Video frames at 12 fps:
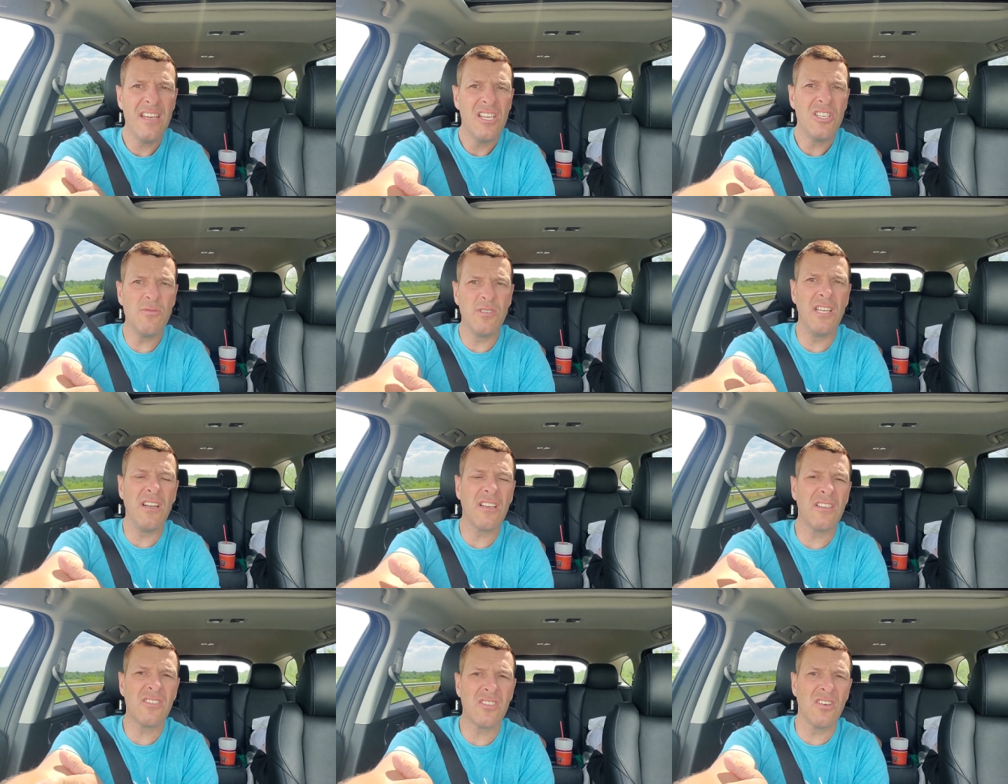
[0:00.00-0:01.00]
She was a little
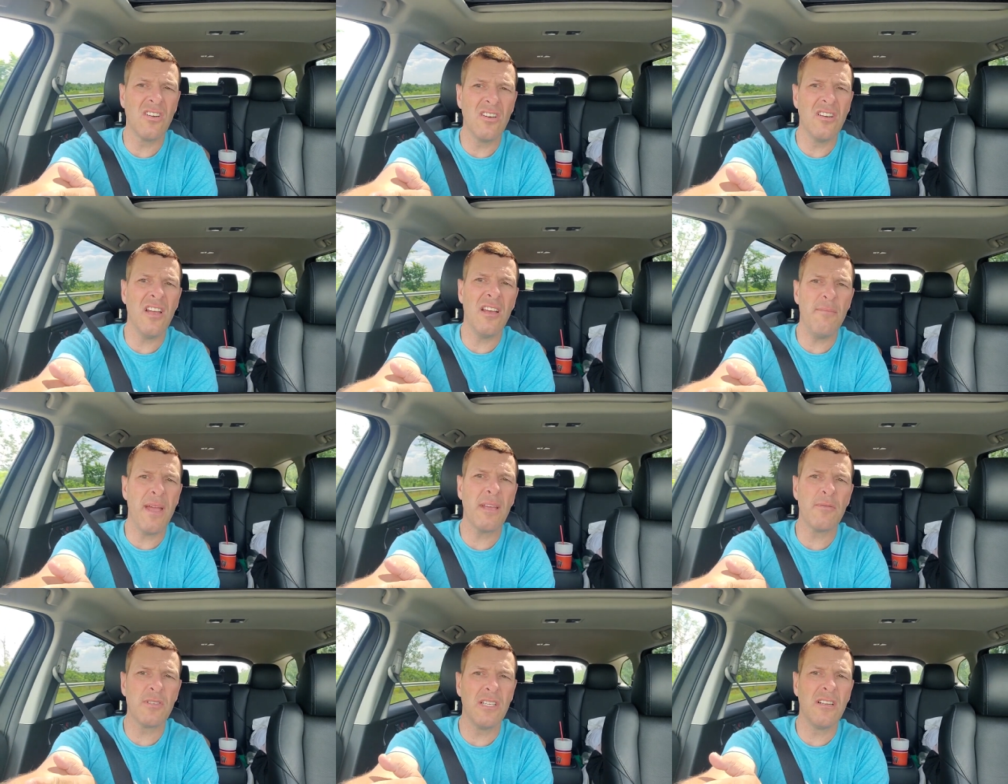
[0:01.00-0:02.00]
concerned. Uh,
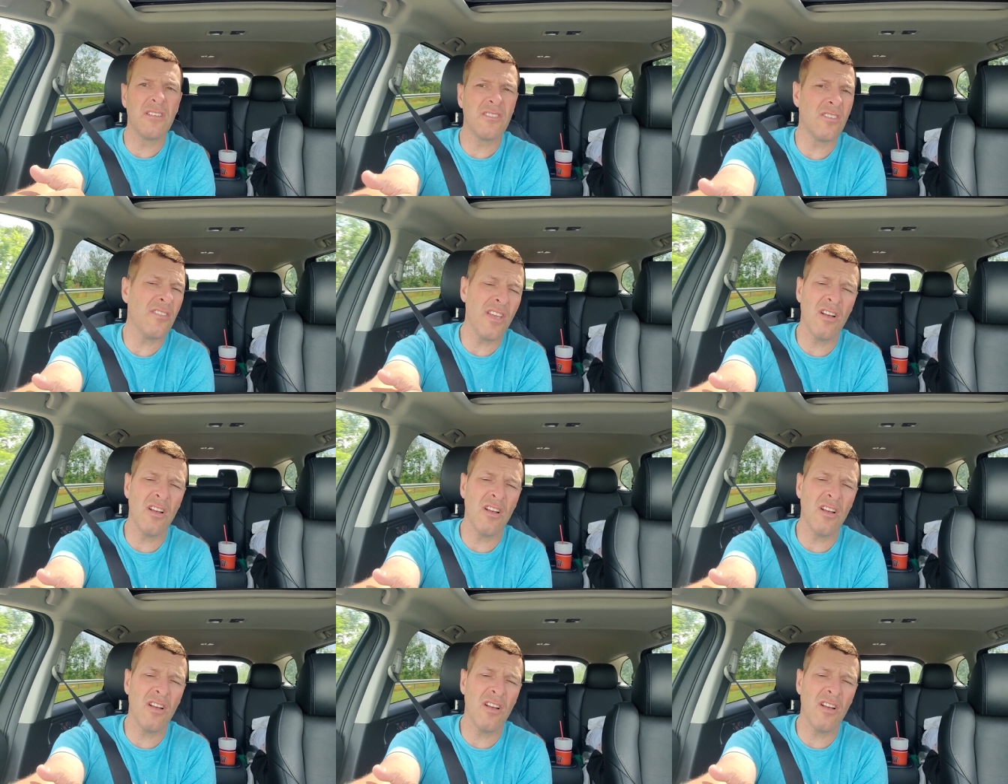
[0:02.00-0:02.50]
Megan was a little concerned.